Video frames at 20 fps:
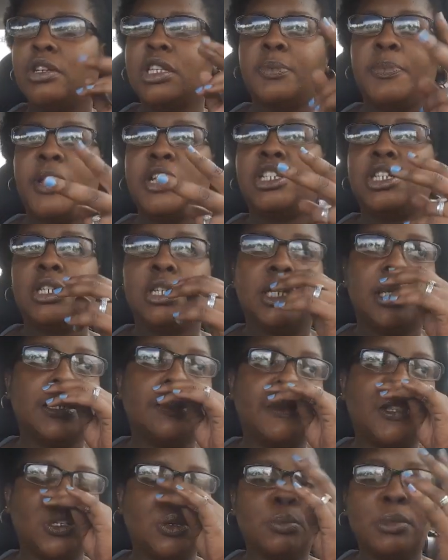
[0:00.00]
especially
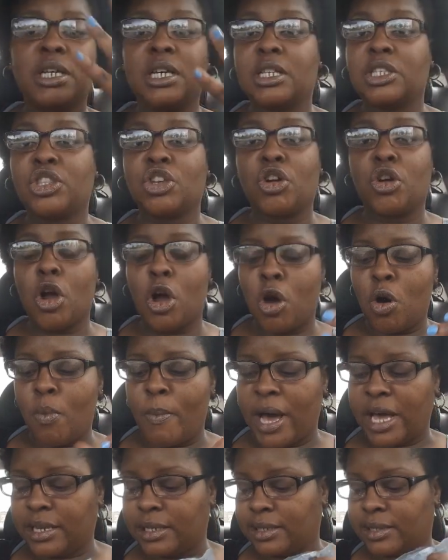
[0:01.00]
them two, because they're
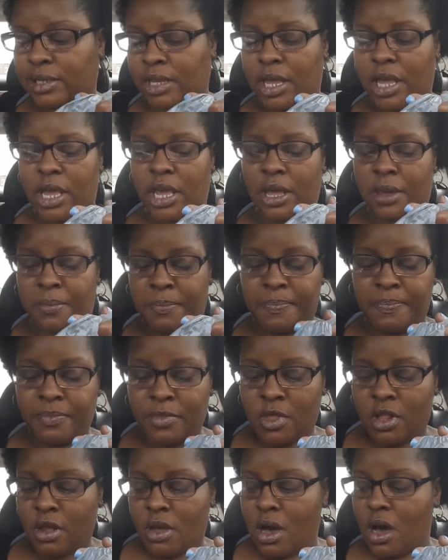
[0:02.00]
owned by the same
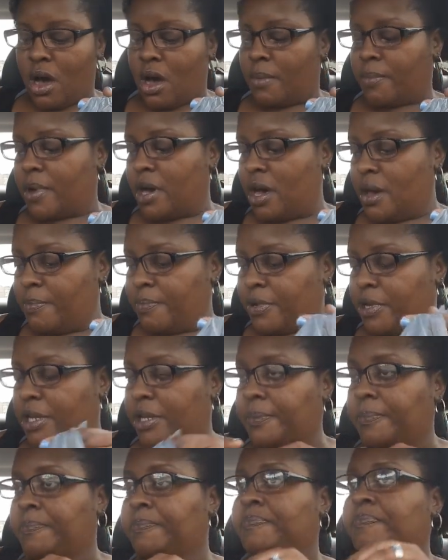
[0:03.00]
um,
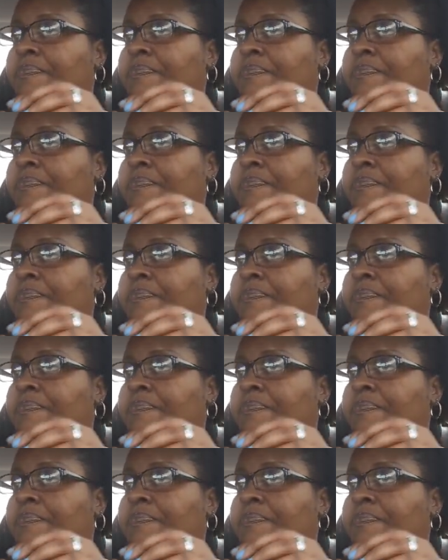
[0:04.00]
company.